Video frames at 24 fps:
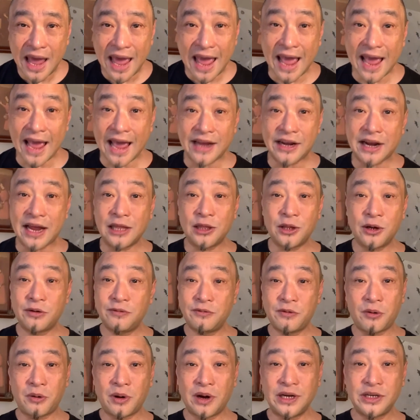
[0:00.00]
and I look
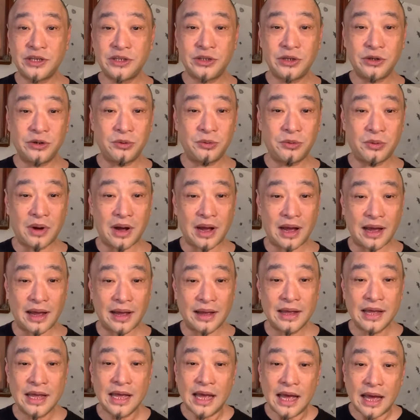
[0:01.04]
forward to
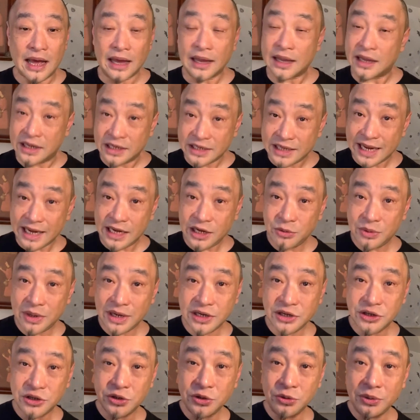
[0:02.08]

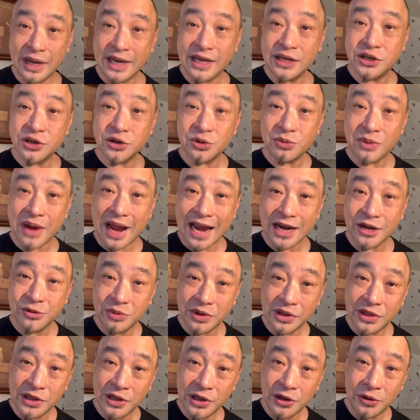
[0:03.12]
continuing to interact
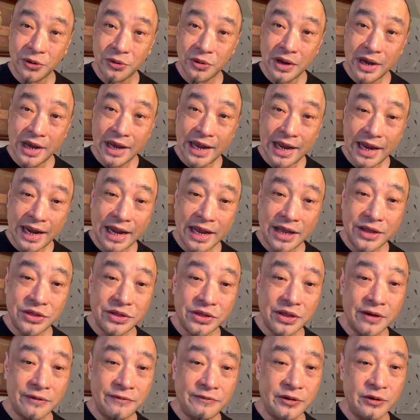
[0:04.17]
with you in
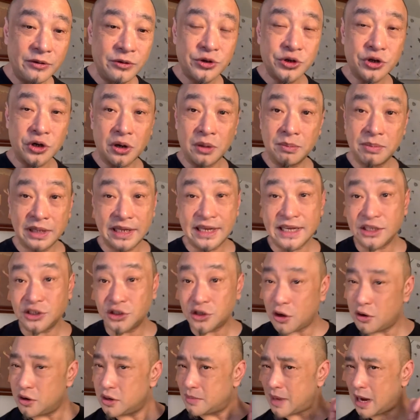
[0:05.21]
the future. Please
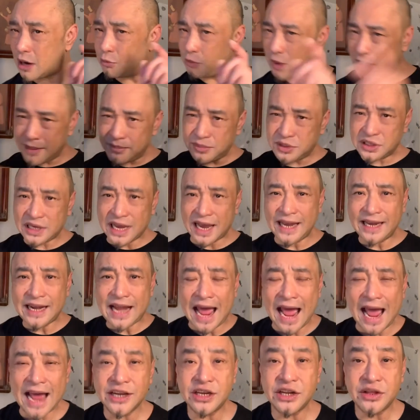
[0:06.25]
go to my website
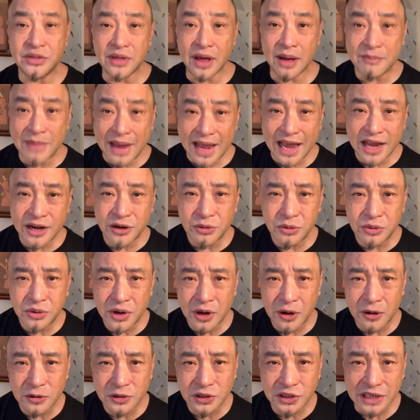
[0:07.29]
at
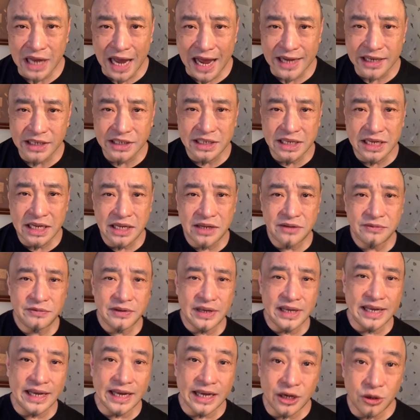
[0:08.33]

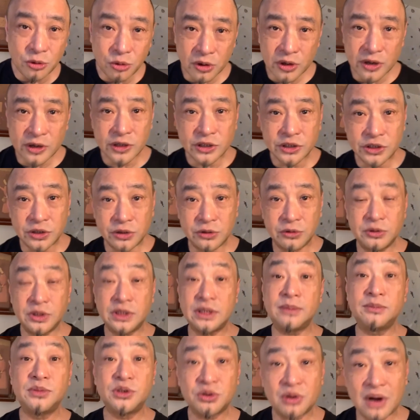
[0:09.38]
themanwhoknows.tv in order to
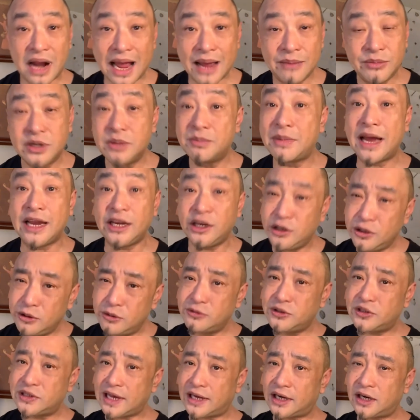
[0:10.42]
subscribe to my
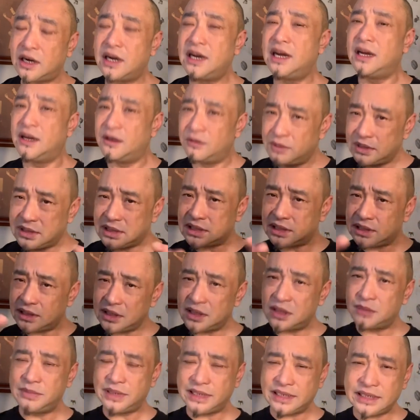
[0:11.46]
newsletter, which is a
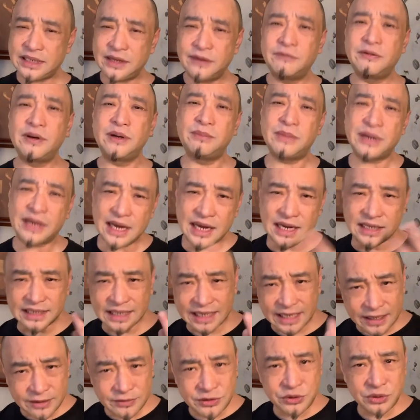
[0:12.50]
little bit different because it
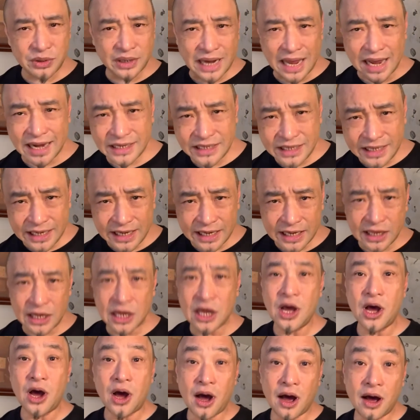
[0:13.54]
gives you an idea
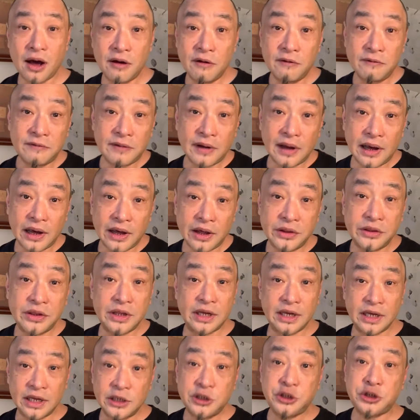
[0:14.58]
of
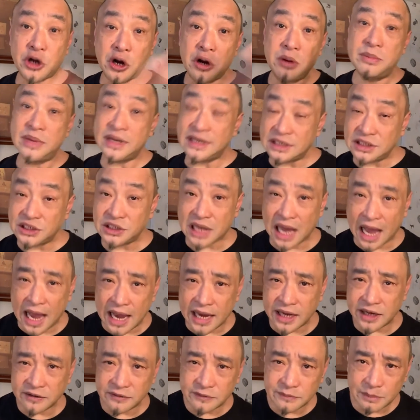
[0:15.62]
the showbiz
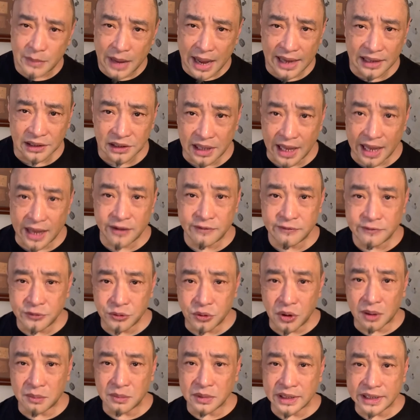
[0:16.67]
side of my life.
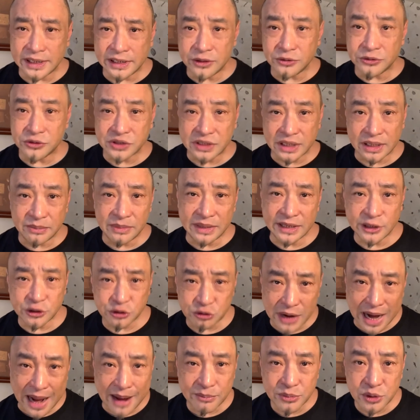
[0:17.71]
Normally you see me
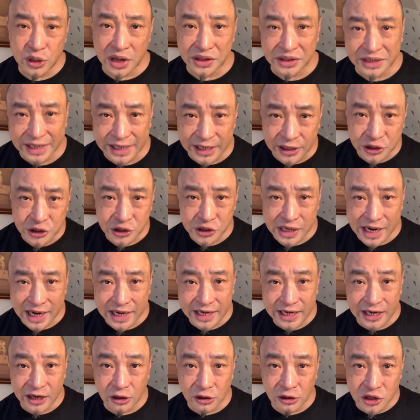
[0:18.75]
trapped on the internet
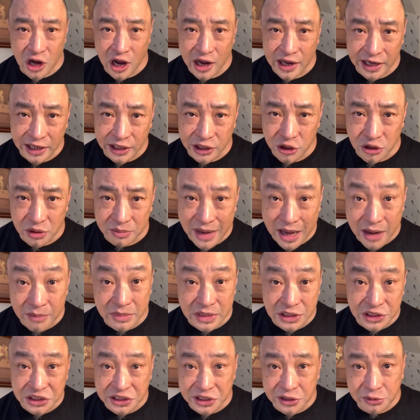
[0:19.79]
here talking to you about
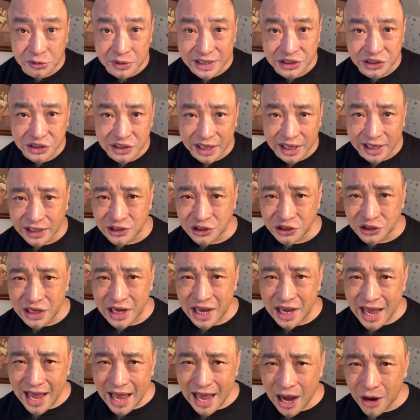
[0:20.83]
mysterious things.
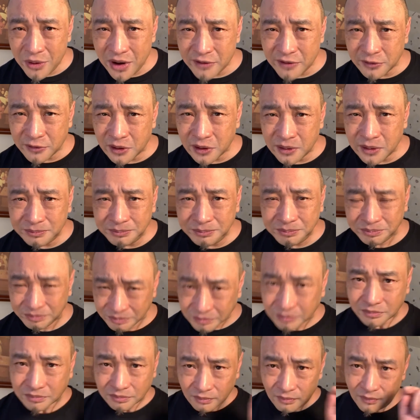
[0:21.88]
However,
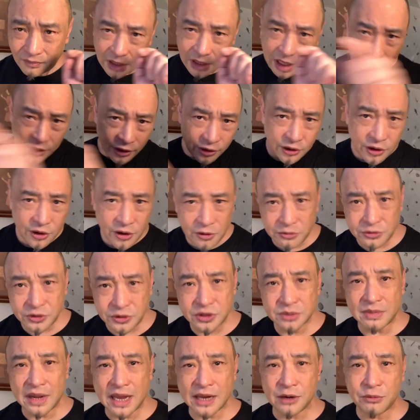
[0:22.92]
go to
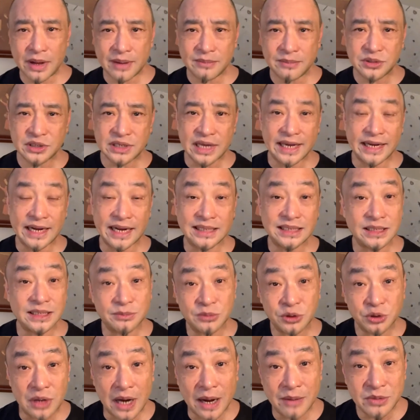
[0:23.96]
my website and
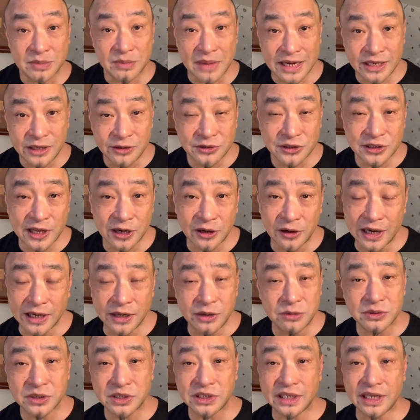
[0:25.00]
subscribe to my newsletter, and you
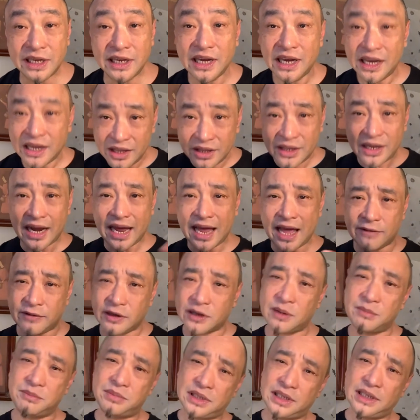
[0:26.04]
will see that I have a
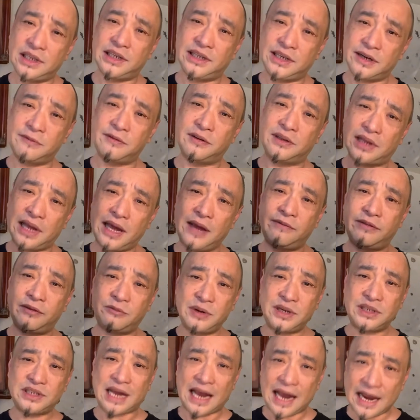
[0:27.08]
completely different life in
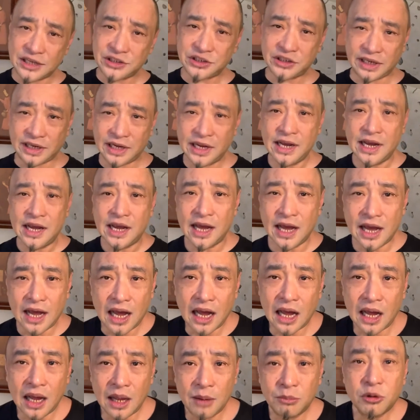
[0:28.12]
which I actually
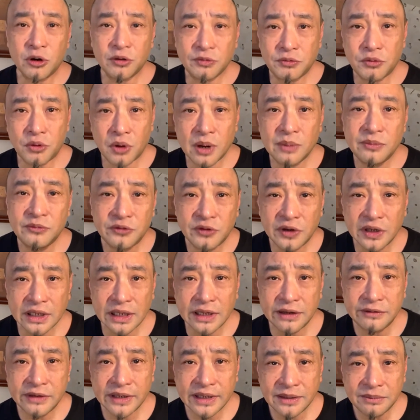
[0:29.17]
perform for a
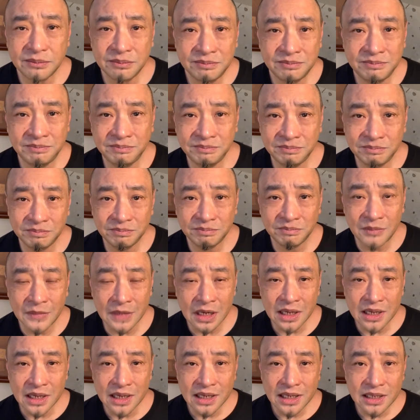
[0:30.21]
living,
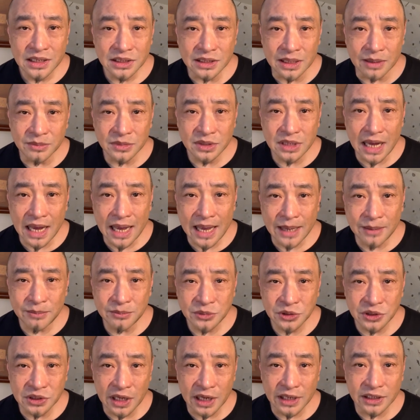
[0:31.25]

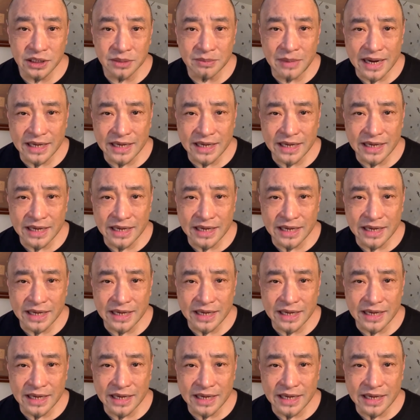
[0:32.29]
sometimes to my